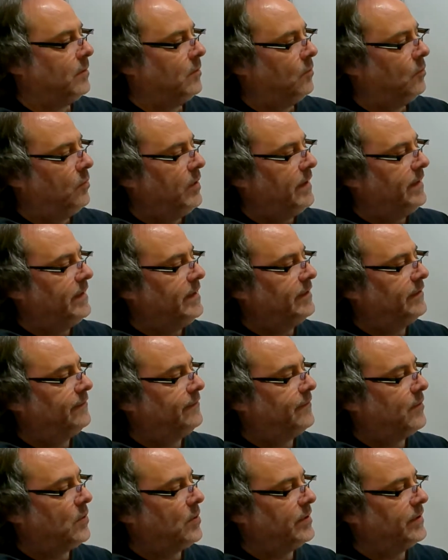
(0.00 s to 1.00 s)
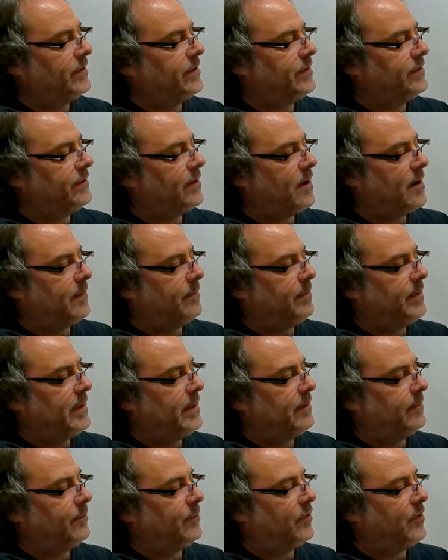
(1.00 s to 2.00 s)
when these forces are
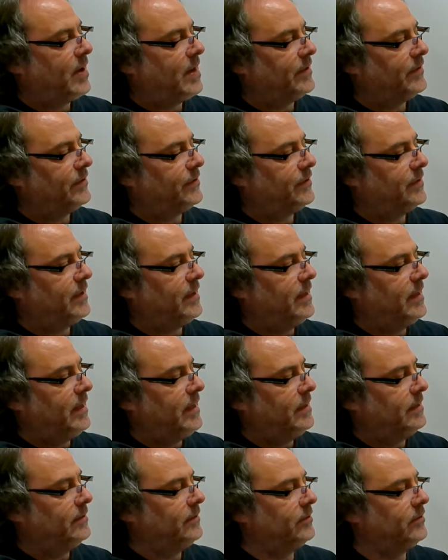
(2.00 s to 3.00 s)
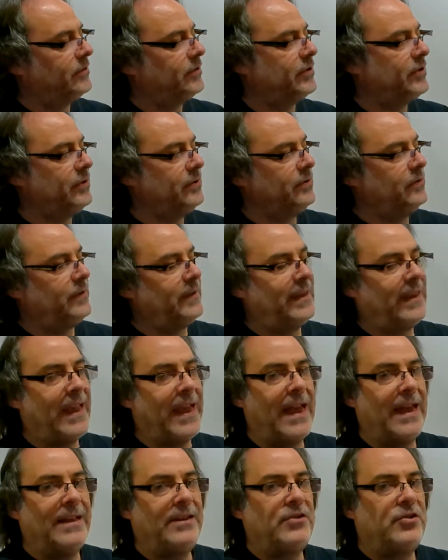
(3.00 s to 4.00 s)
being pressed into the
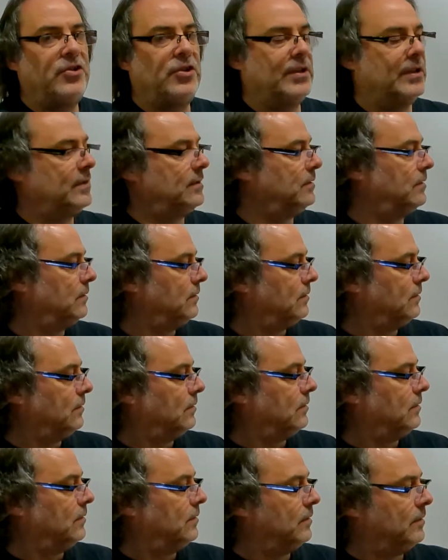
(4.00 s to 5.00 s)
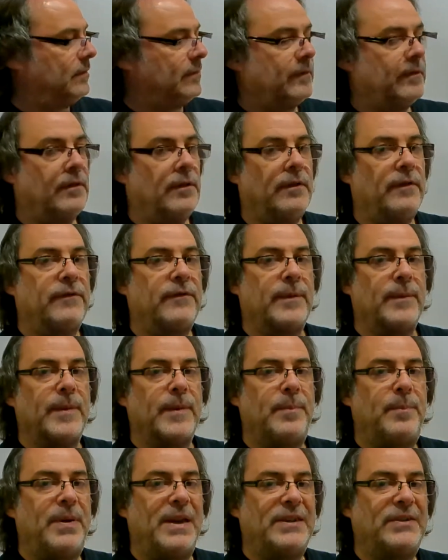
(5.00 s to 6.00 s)
engine from the
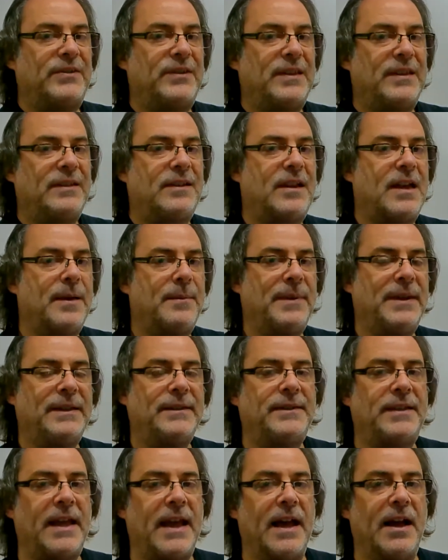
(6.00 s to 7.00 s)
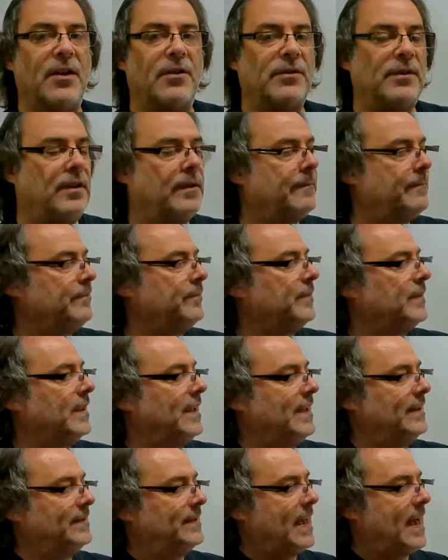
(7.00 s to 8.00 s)
piston coming down,
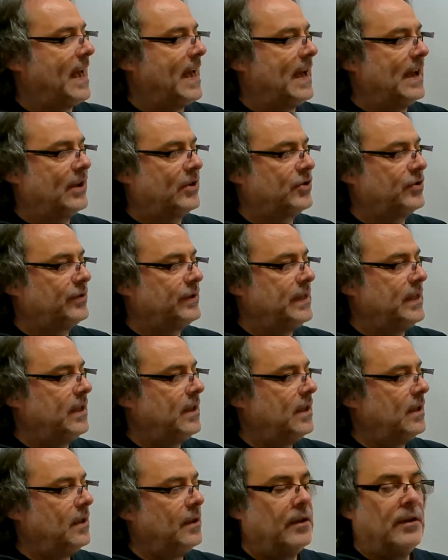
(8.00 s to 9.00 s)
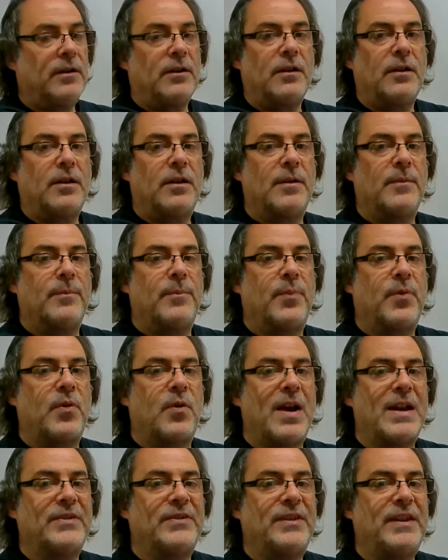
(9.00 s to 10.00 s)
it's actually
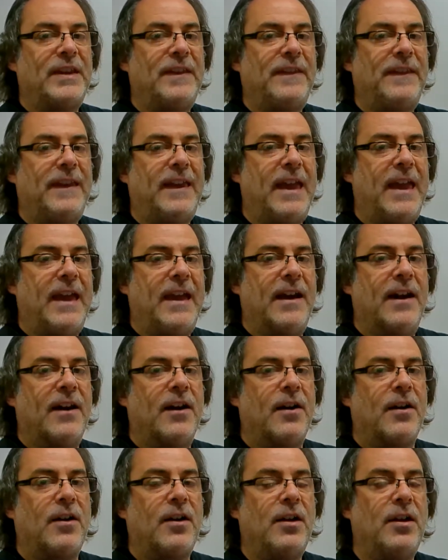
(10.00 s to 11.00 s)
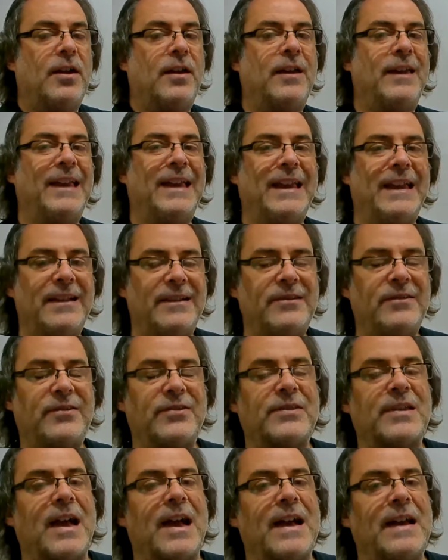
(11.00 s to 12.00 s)
compressing the air
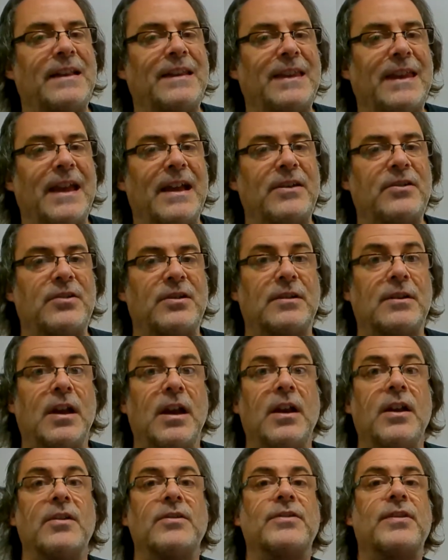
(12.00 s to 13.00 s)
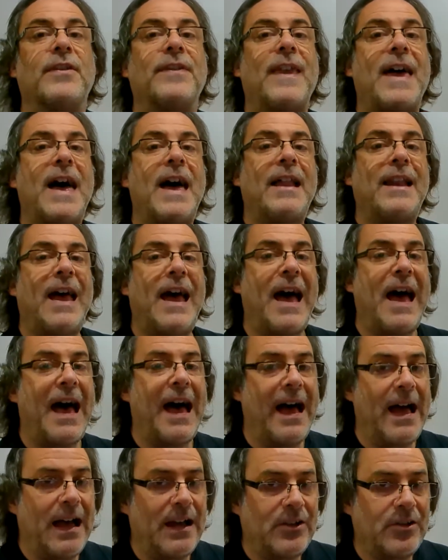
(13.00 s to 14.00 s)
inside the engine. So that
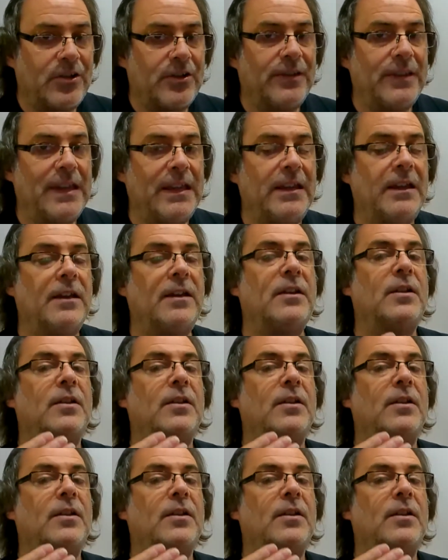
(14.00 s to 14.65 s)
actually